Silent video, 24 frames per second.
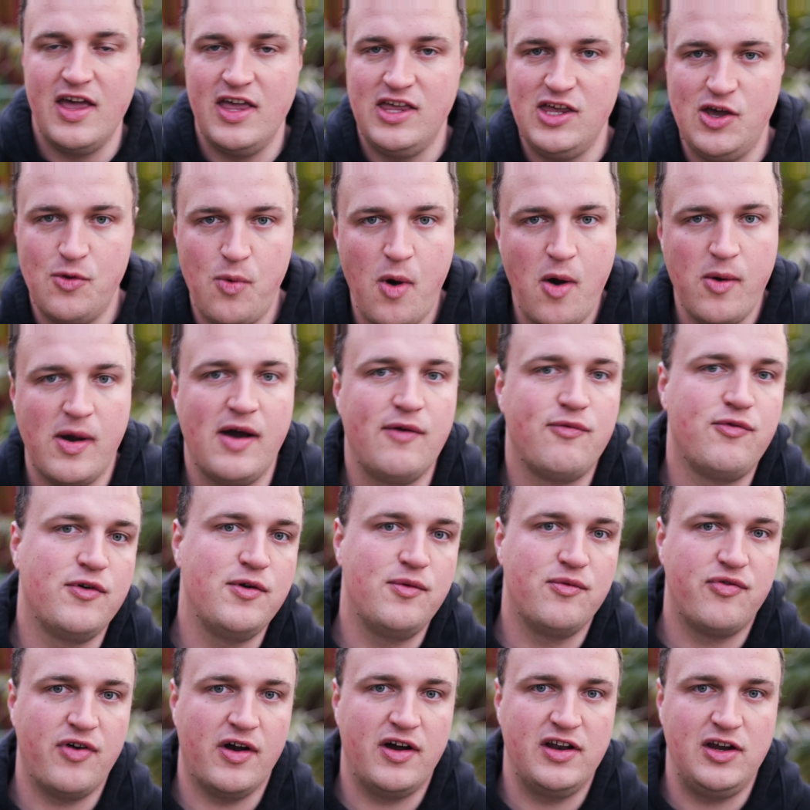You won't have
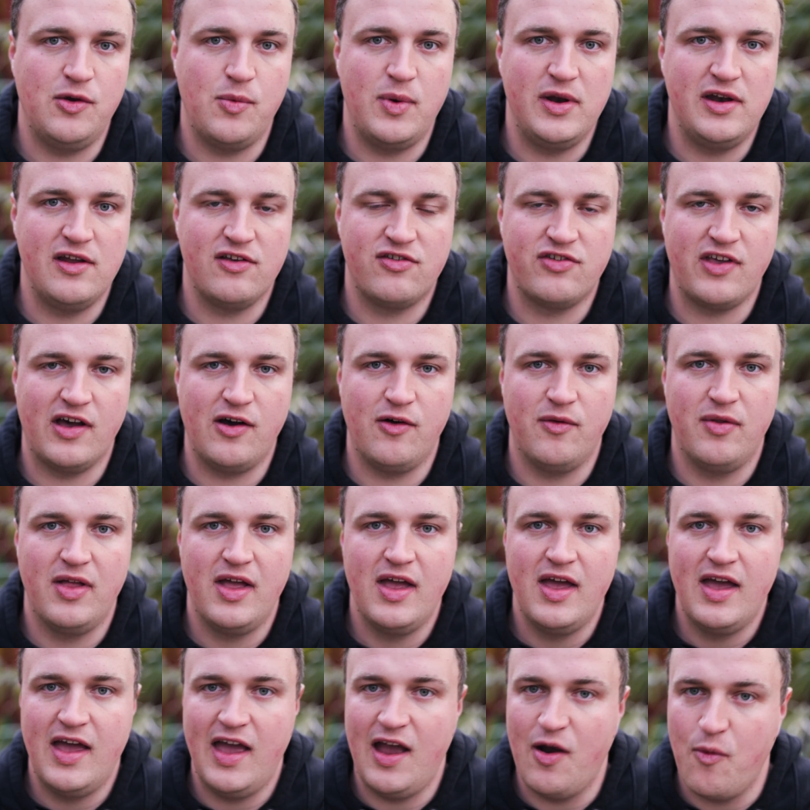room for it on your windowsill,
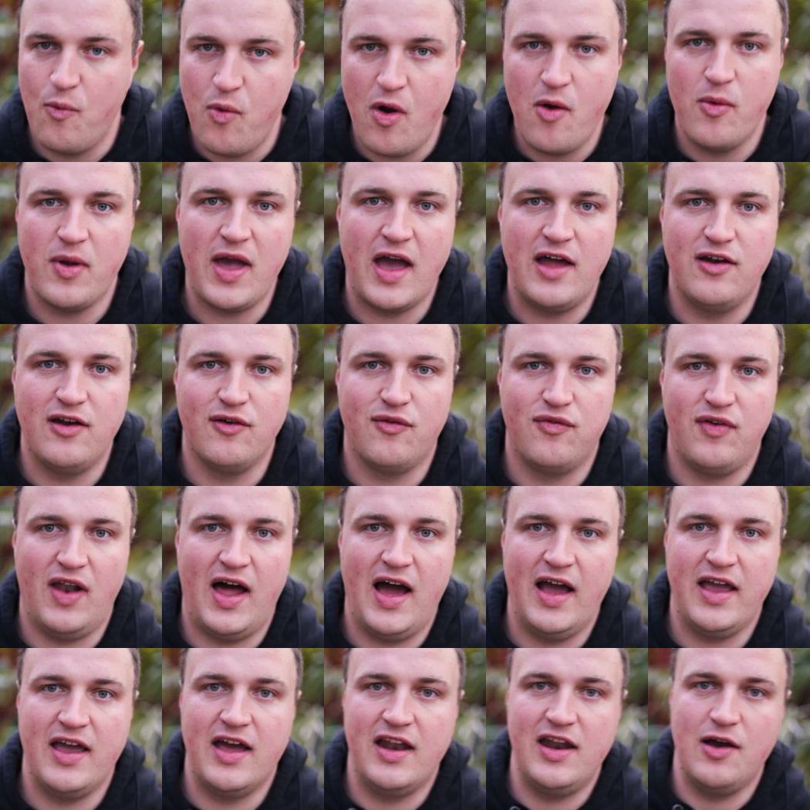it won't get enough
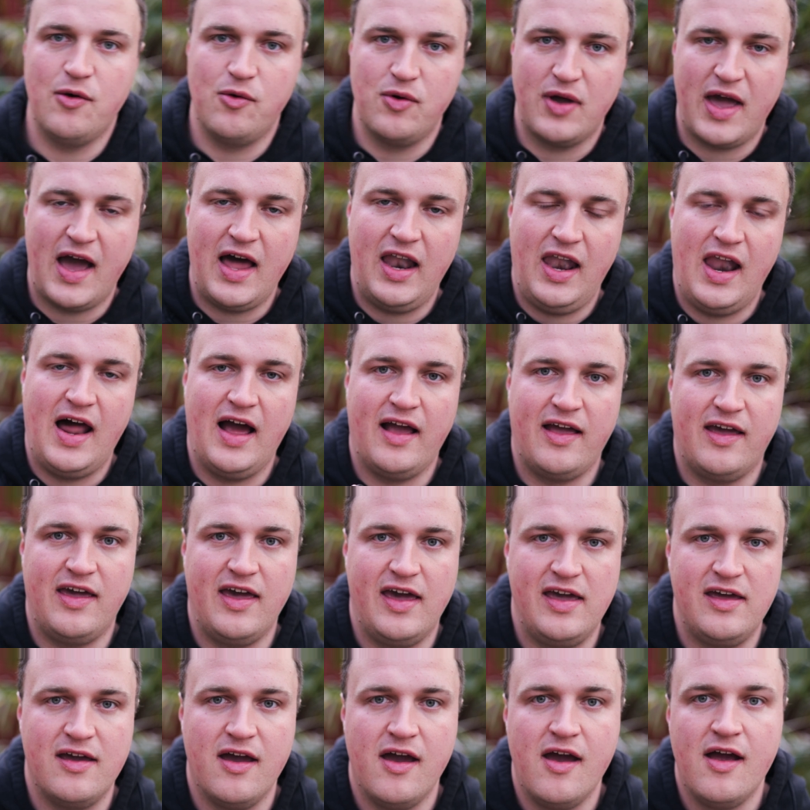light, and it will get
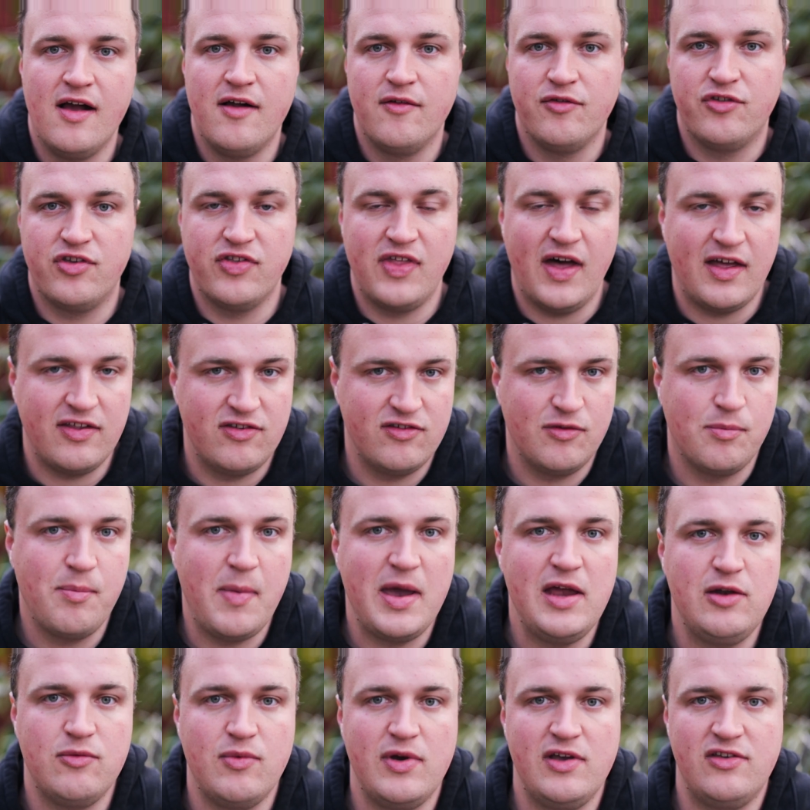lanky. So that's the
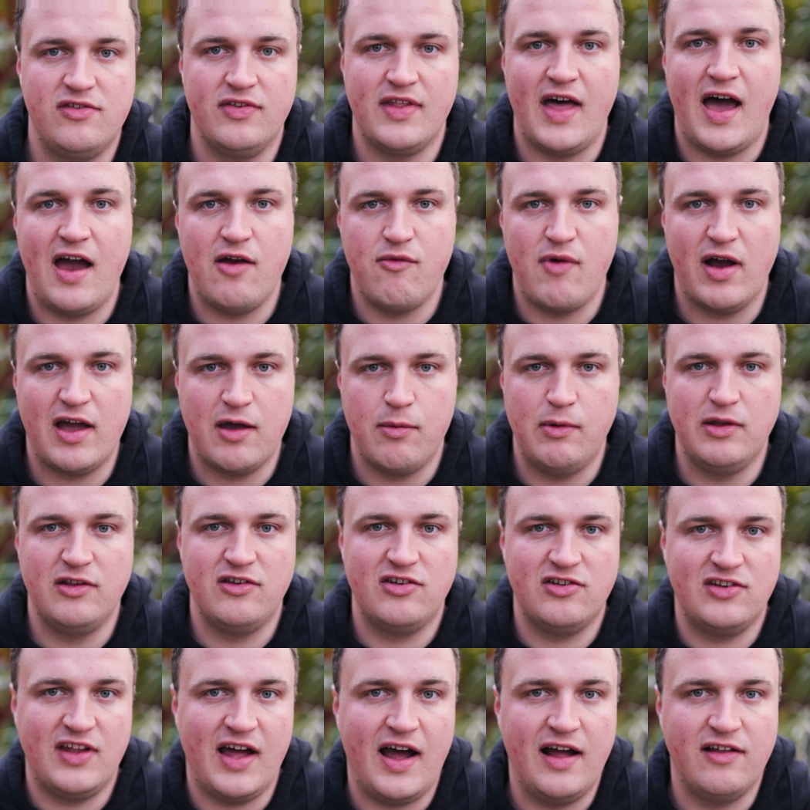main reason that I recommend
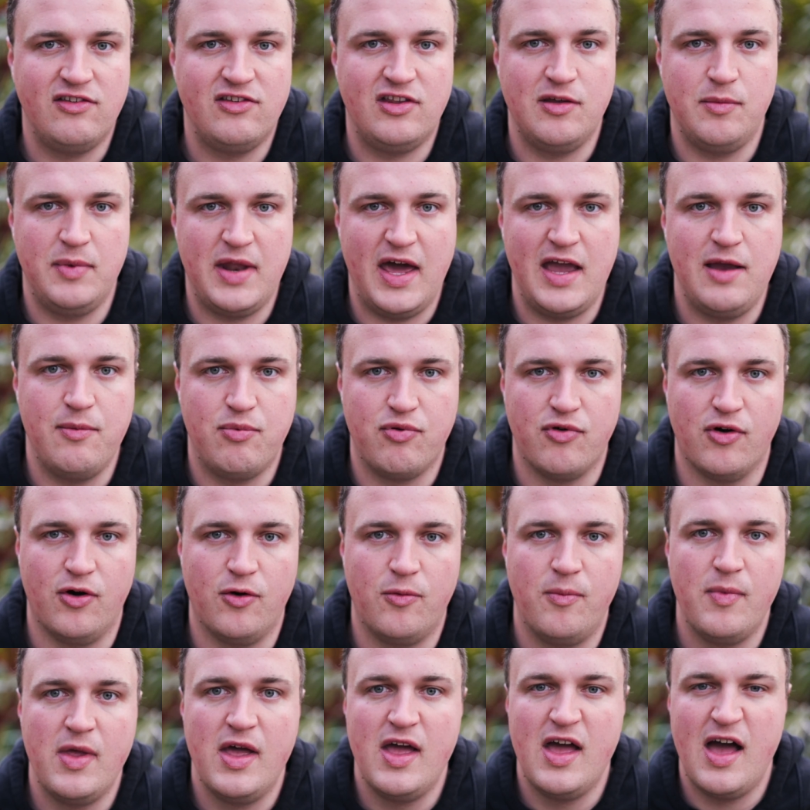starting them in
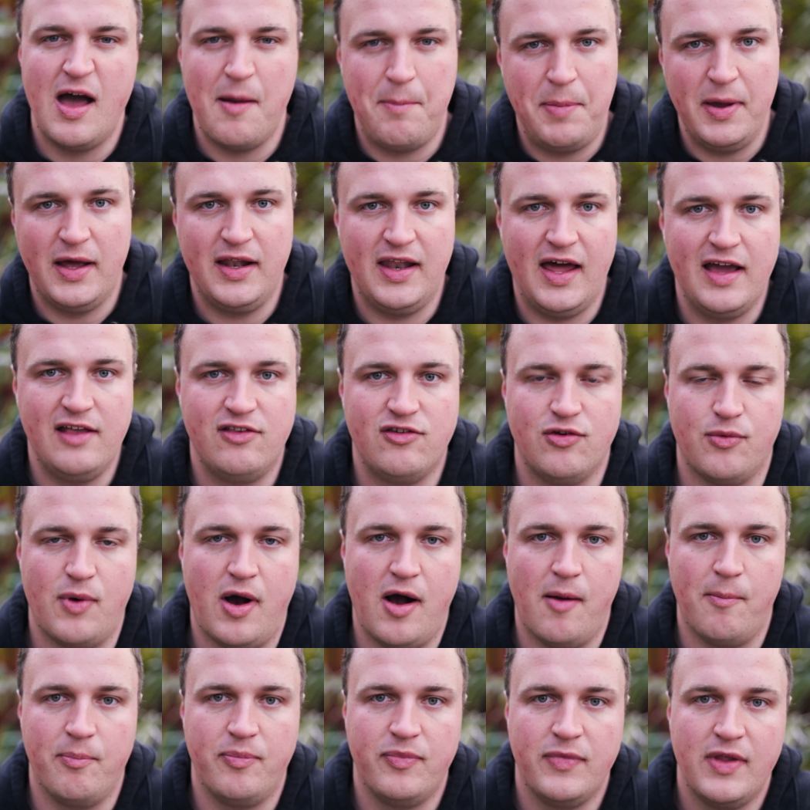April, a bit later
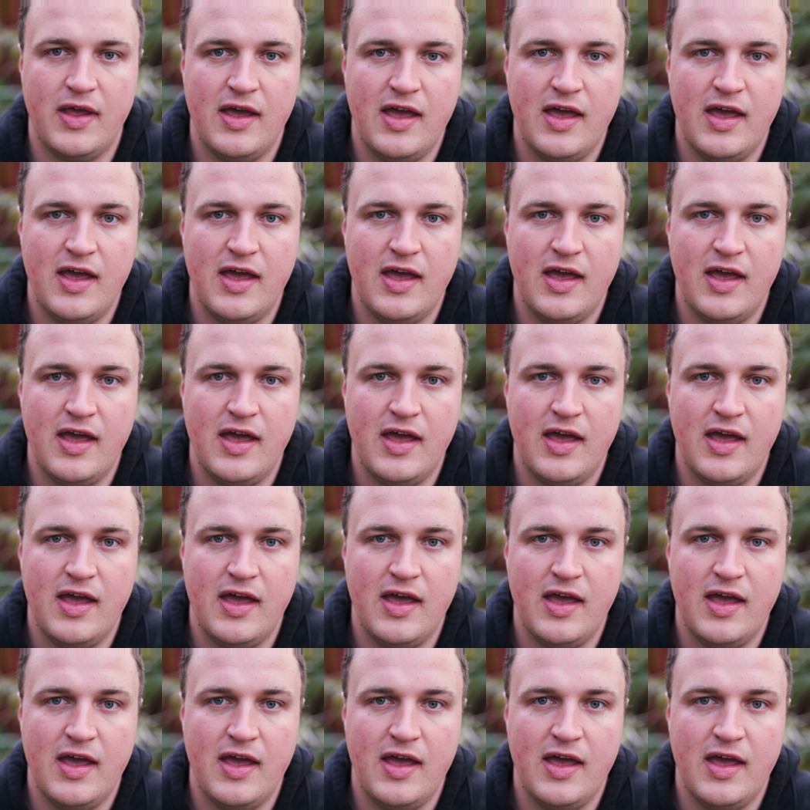on.